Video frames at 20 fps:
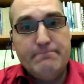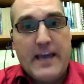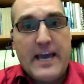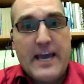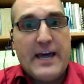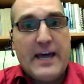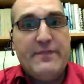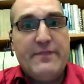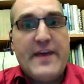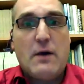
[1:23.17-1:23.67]

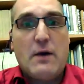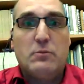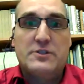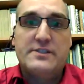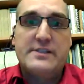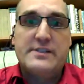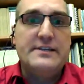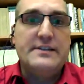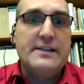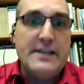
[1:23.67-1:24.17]
and that will
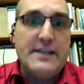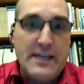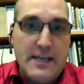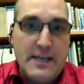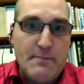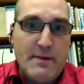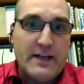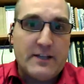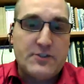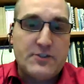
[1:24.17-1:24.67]
send an
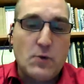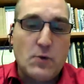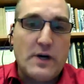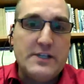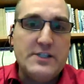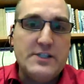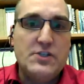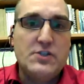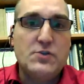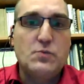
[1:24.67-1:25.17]
email to
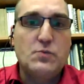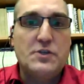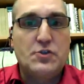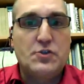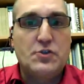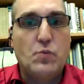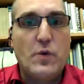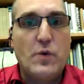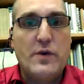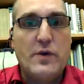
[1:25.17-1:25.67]
us,
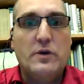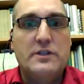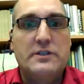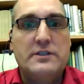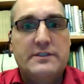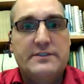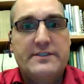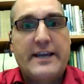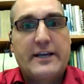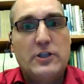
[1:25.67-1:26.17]
which we
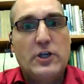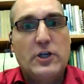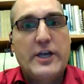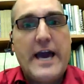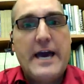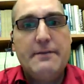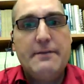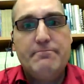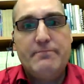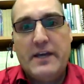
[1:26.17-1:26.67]
will take a look
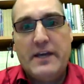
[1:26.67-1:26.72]
at,